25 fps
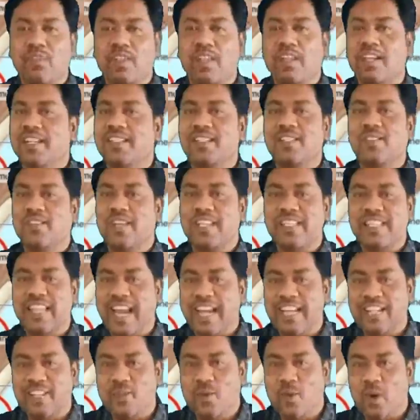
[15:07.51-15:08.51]
It is known as
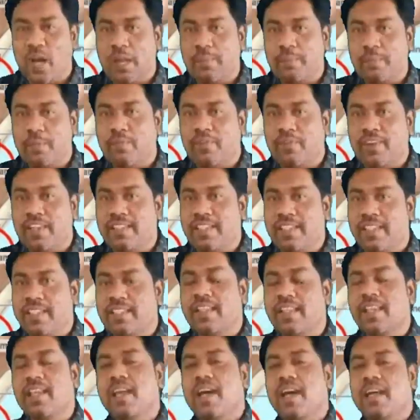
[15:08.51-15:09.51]

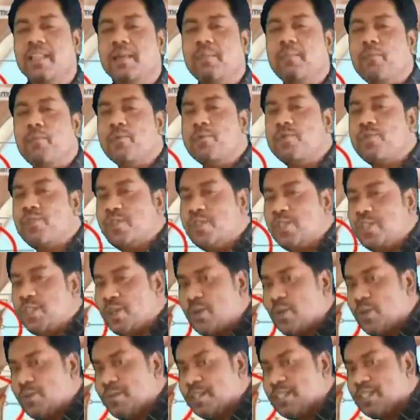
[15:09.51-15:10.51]
adenohypophysis, and the posterior
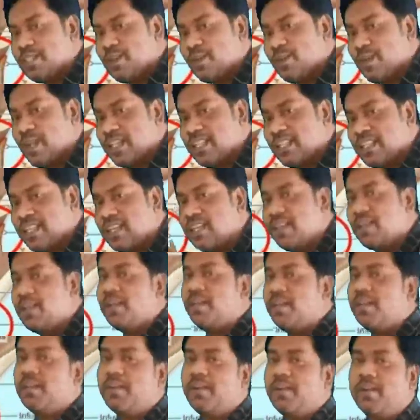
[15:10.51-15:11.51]
lobe is known as
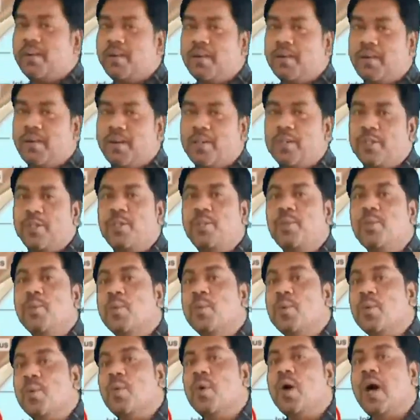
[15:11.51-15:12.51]
a
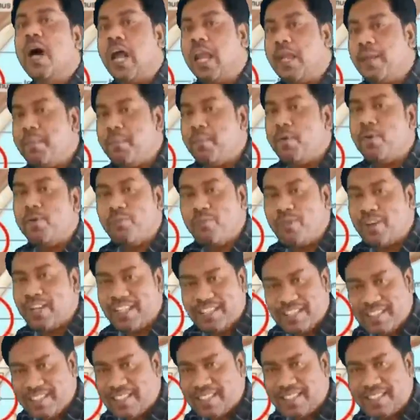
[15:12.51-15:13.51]

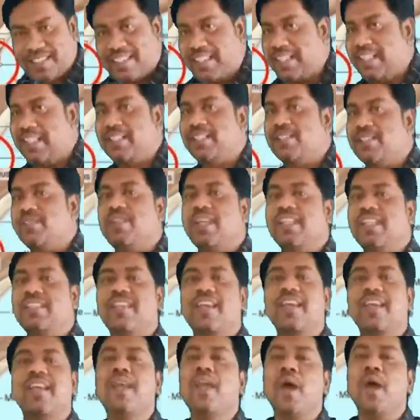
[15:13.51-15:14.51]
neurohypophysis. It is known as
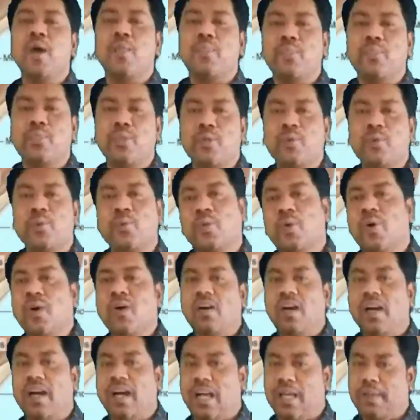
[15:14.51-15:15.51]
a
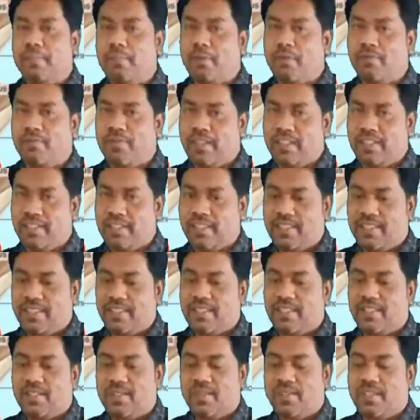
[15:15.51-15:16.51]

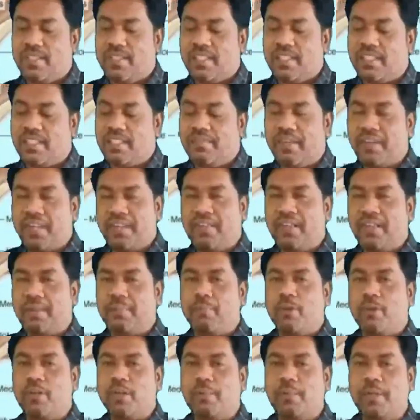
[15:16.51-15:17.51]
neurohypophysis. So this is the very
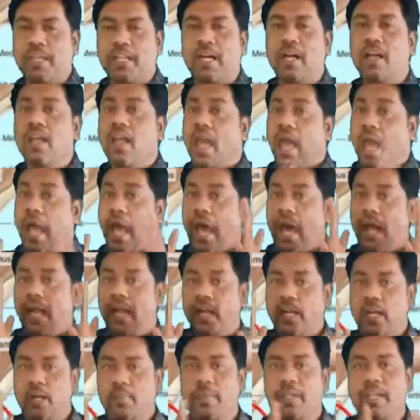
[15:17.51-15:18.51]
important beta.
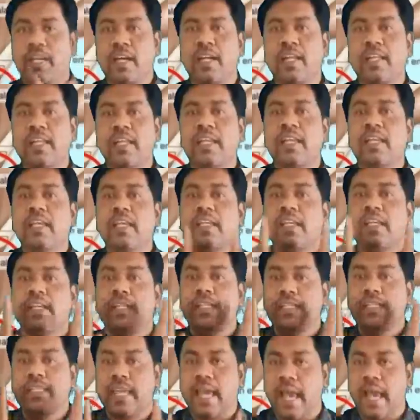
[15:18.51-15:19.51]
Anatomically, it
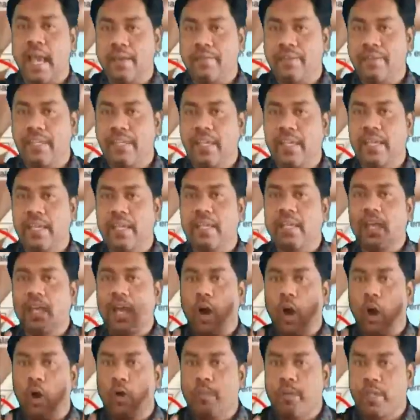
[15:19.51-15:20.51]
is having
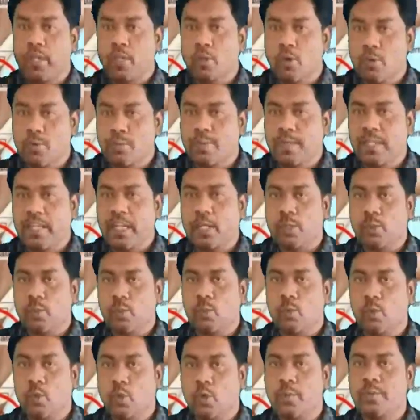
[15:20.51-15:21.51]
a how many lobes beta?
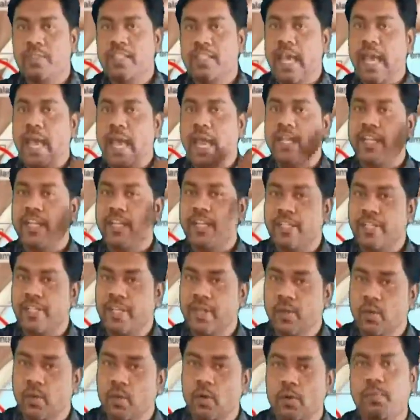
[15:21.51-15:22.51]
Two lobes,
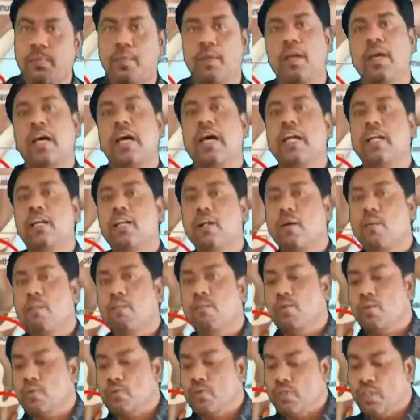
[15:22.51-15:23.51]
anterior lobe and
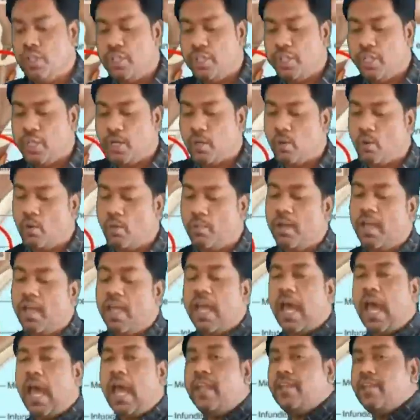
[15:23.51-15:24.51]
posterior
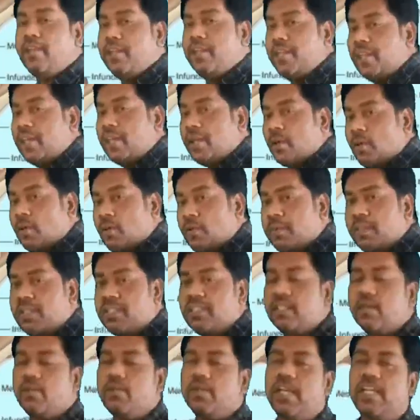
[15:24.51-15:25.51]
lobe. Anterior lobe is
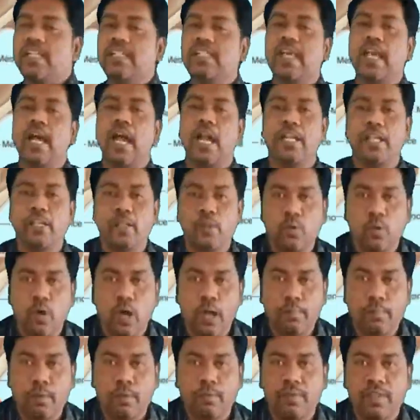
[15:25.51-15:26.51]
known as a
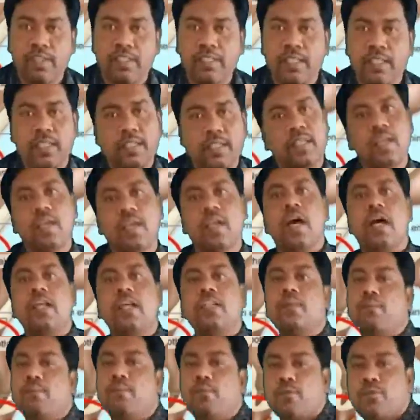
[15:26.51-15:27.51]
adenohypophysis, and
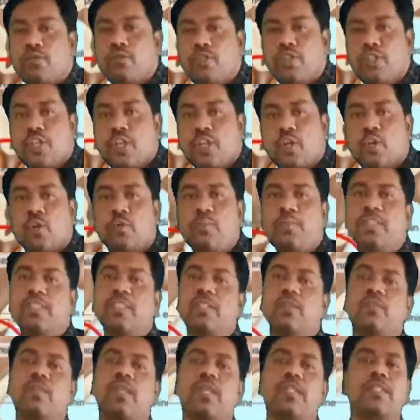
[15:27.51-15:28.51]
the posterior lobe is
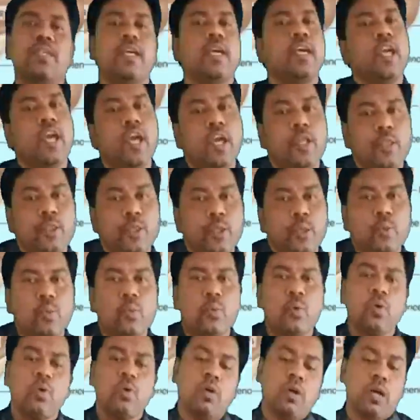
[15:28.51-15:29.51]
known as a
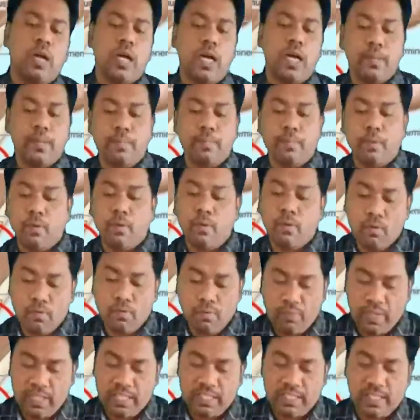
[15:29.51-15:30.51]

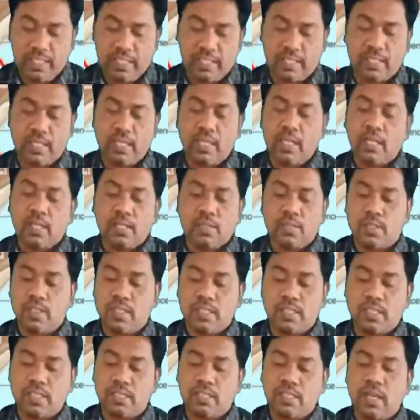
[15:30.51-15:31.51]
neurohypophysis. So
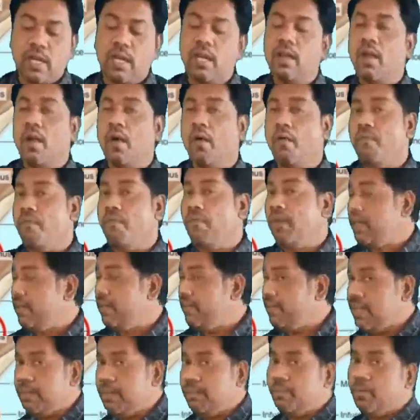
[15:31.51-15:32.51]
this is the very
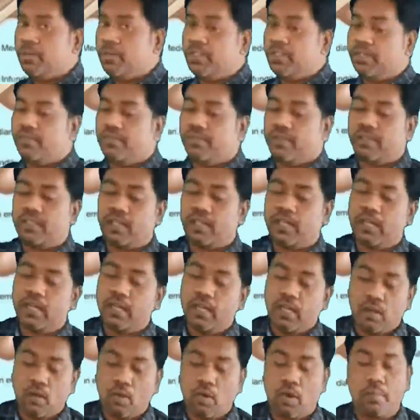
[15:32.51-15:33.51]
important for
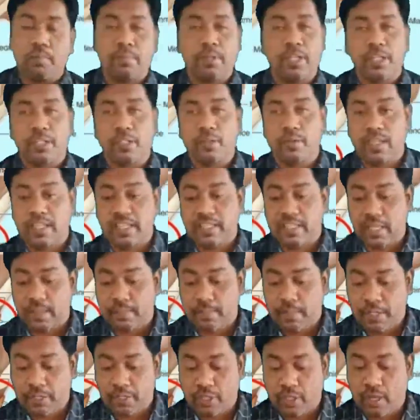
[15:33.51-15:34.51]
the competitive
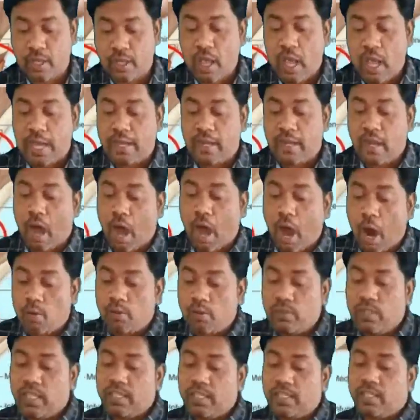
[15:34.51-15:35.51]
examination. And
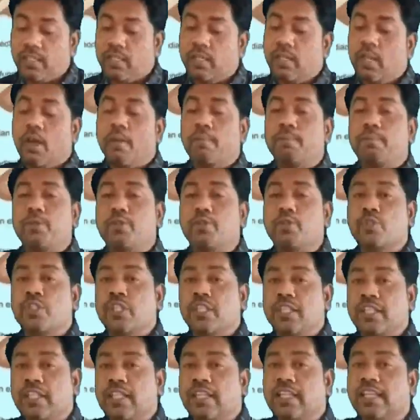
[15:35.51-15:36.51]
how this
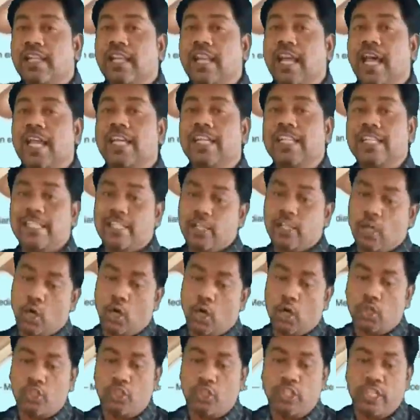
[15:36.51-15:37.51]
pituitary gland is
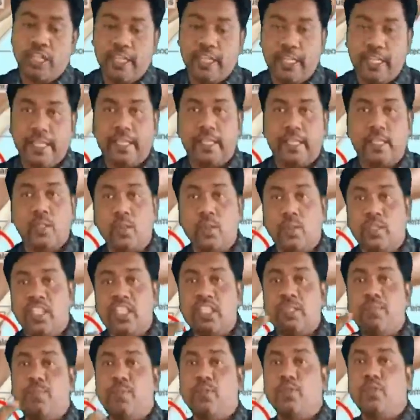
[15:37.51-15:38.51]
originating. So
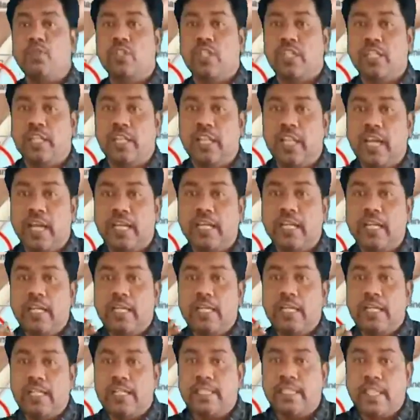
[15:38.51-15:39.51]
this pituitary
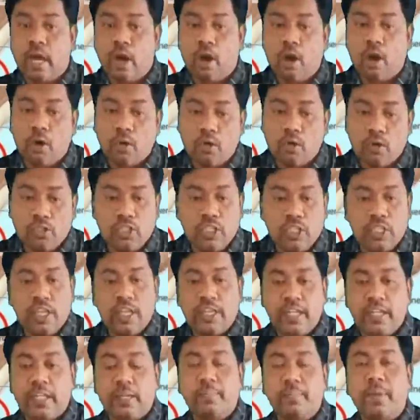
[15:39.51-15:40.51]
gland, it is
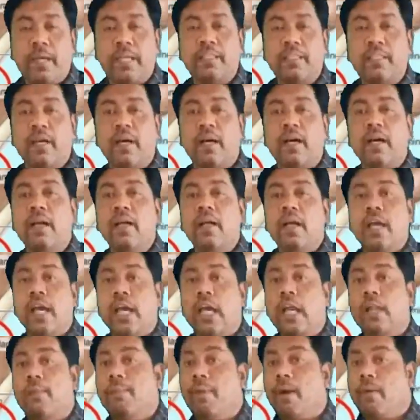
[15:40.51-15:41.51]
originating by the
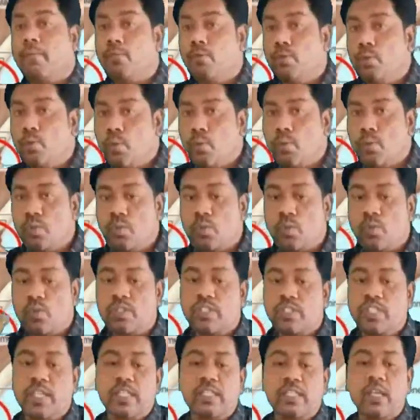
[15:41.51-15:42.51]
help of two
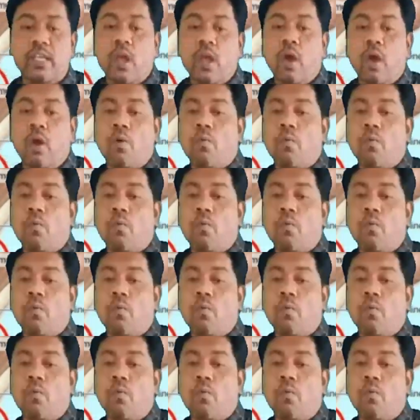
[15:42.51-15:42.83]
sources.